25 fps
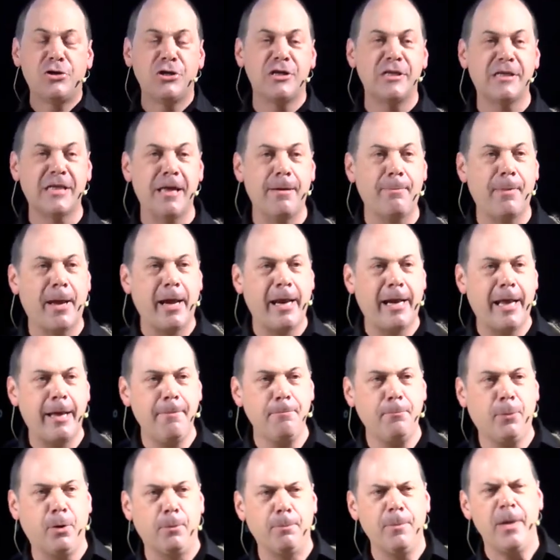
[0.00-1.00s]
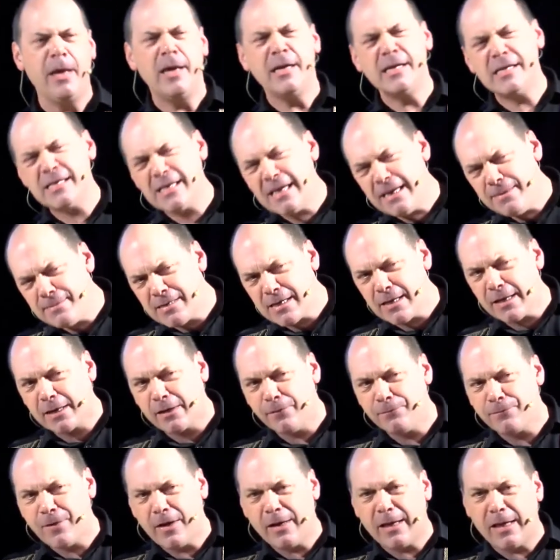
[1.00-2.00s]
is their main emblem, seems like a
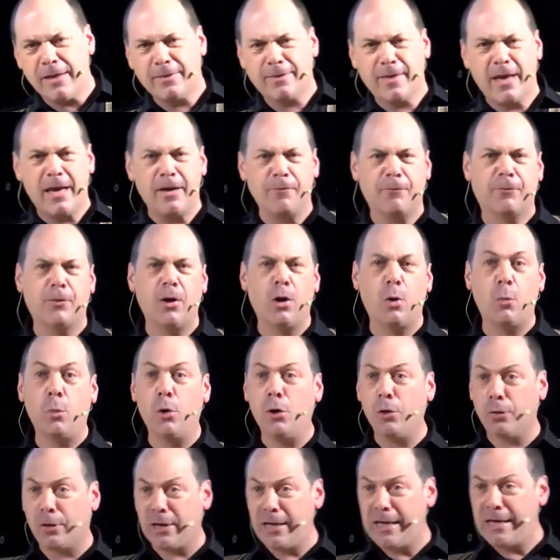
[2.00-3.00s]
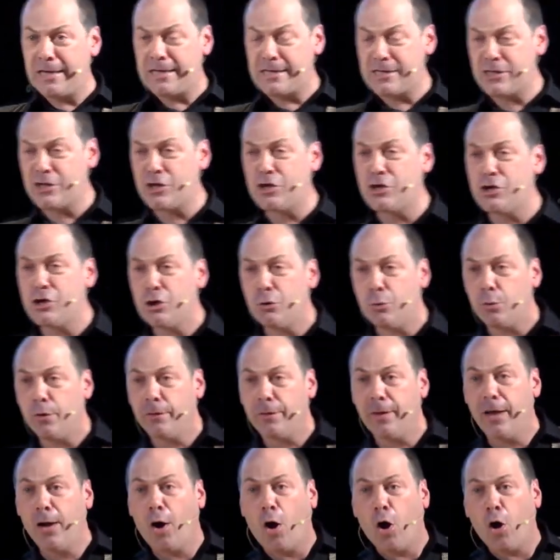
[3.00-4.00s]
funny thing for our world leaders to do on
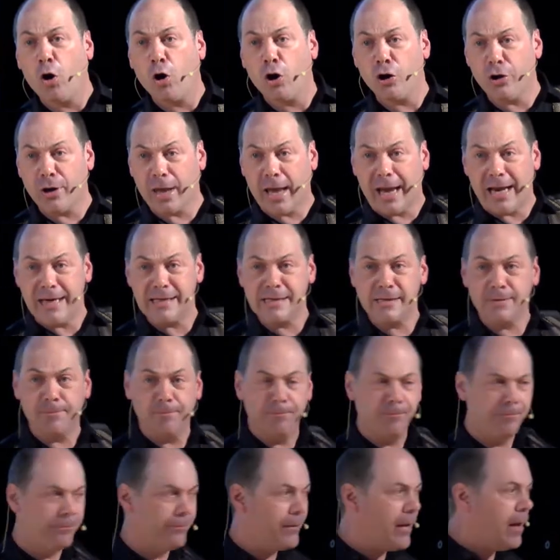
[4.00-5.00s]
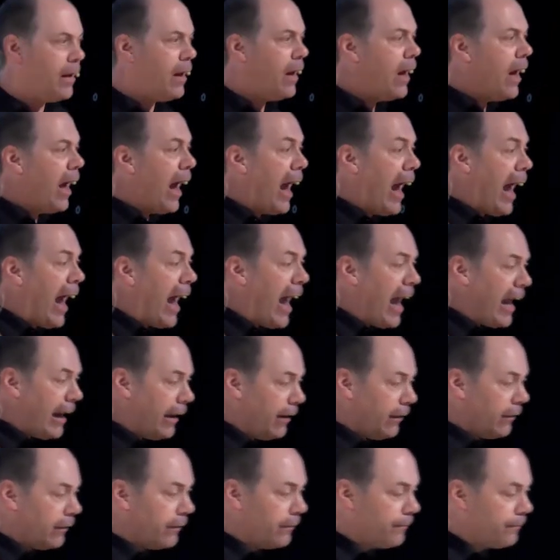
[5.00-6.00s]
their holidays.
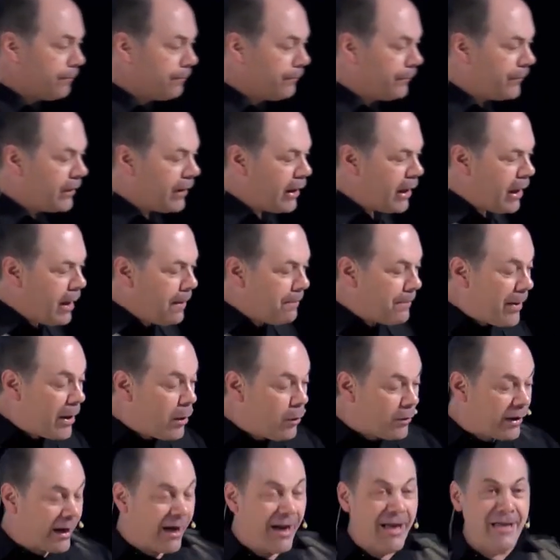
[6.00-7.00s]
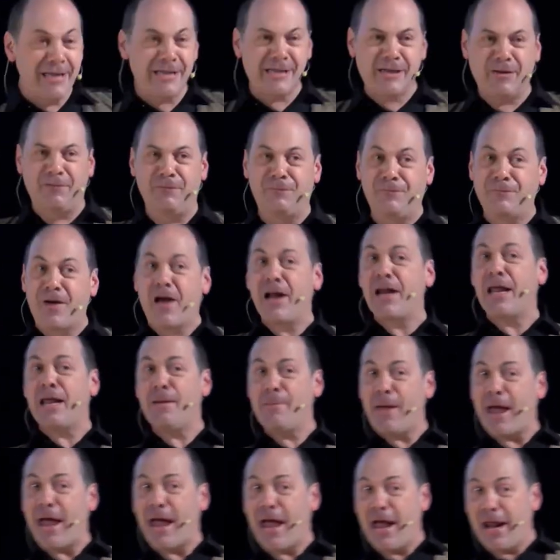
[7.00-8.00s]
And Bill Clinton, funny
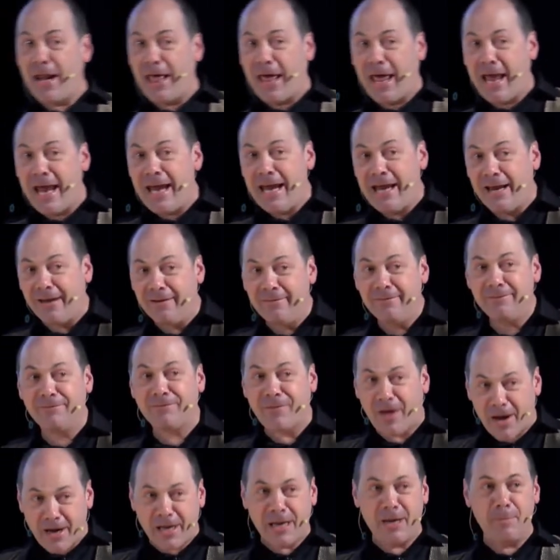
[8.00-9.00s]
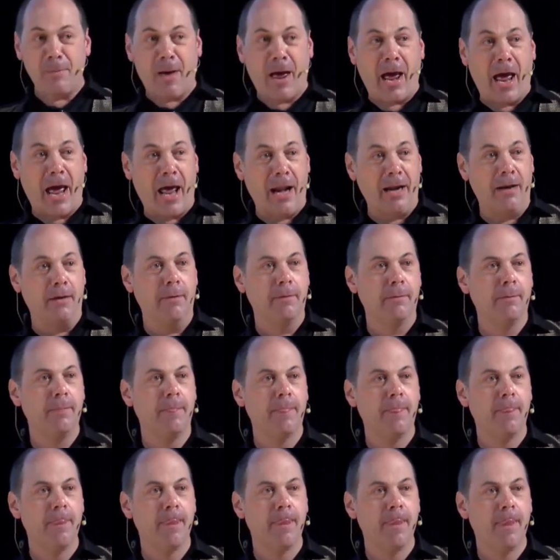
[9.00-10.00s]
man, eh? Funny man.
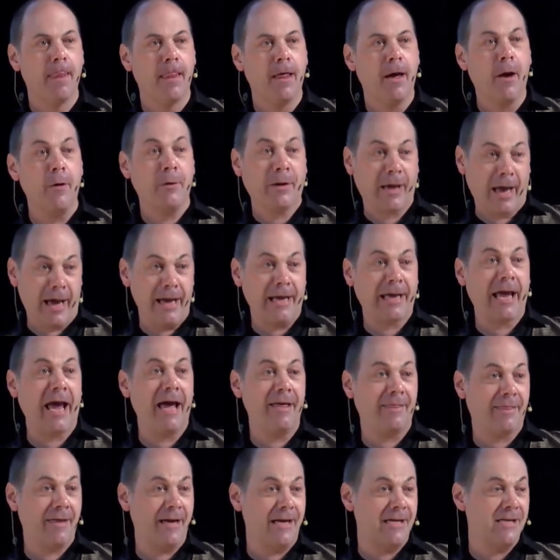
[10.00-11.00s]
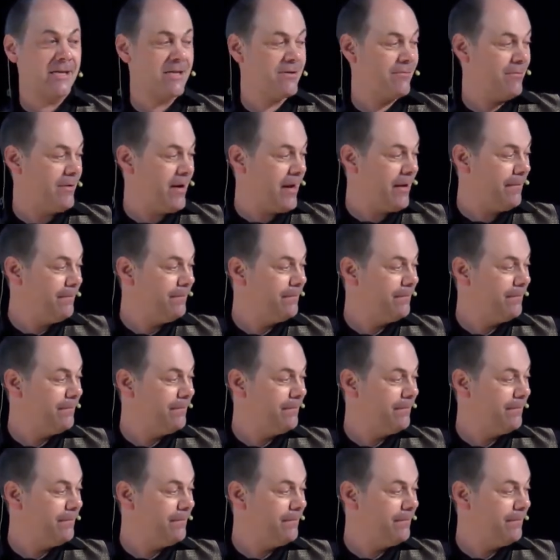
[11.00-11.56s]
Okay, get this, right?